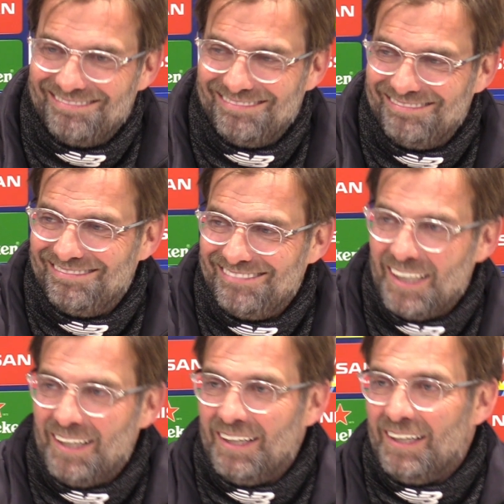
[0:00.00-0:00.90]
the run and
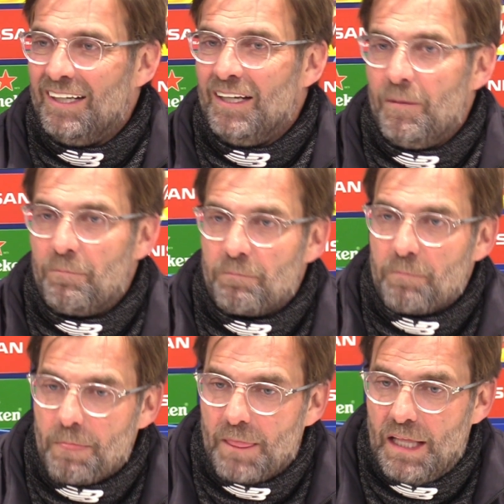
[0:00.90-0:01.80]
that?
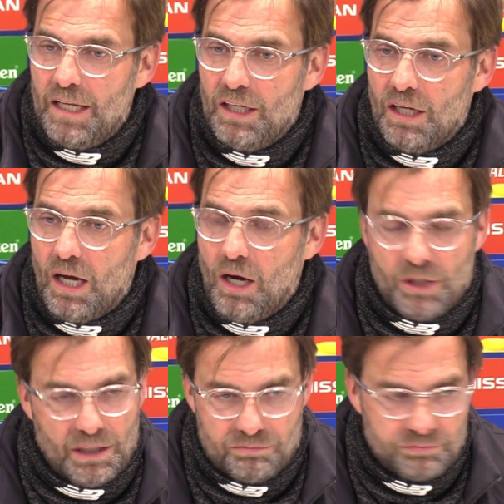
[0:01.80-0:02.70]
Oh
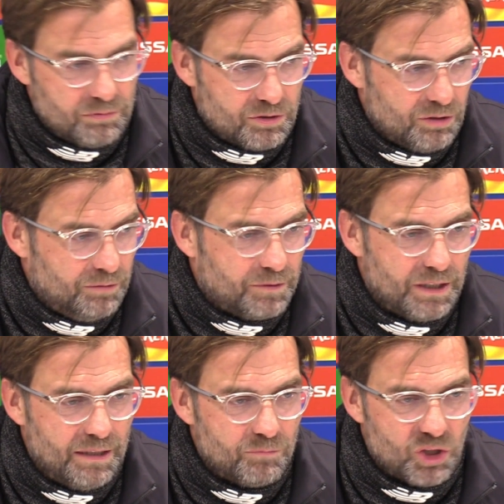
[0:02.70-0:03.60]
yeah, true.
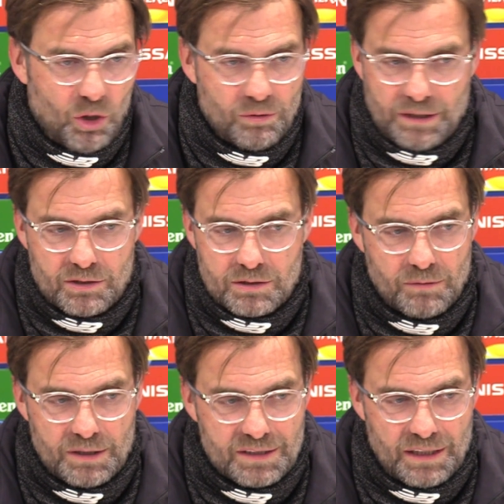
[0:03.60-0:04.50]
So that's
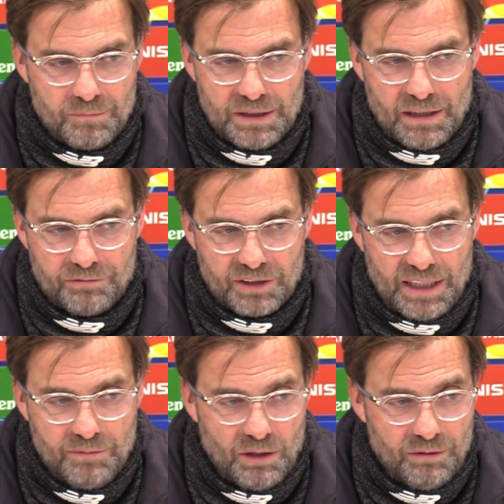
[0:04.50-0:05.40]
what I said immediately after
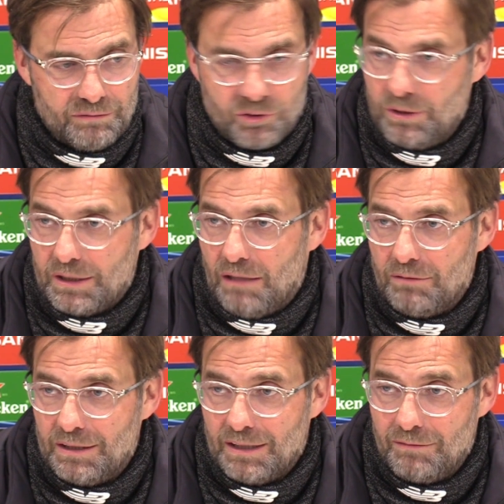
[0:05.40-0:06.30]
the game. Now we have to
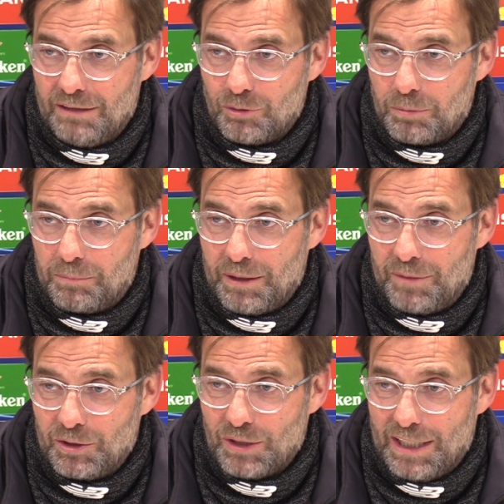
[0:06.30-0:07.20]
recover, and then we have to prepare
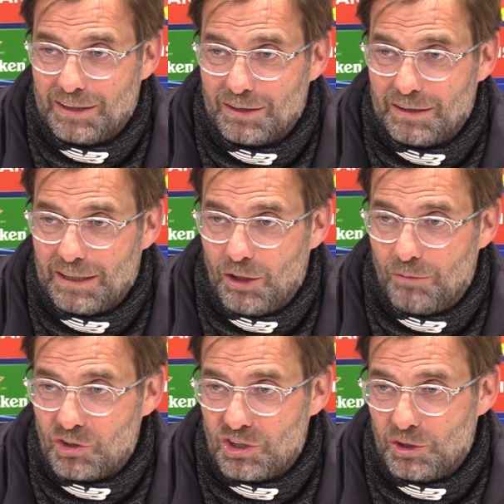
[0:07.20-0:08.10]
Man United, and they're
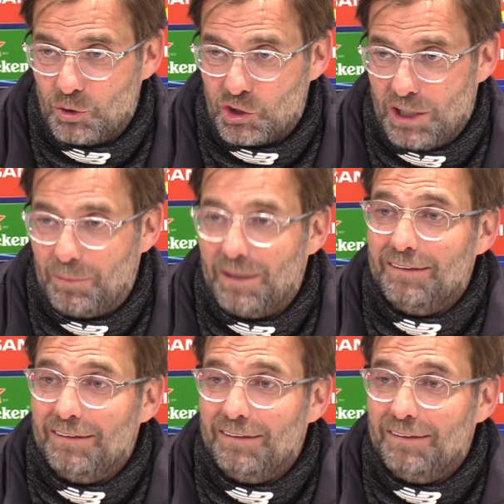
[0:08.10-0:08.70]
obviously in a good shape,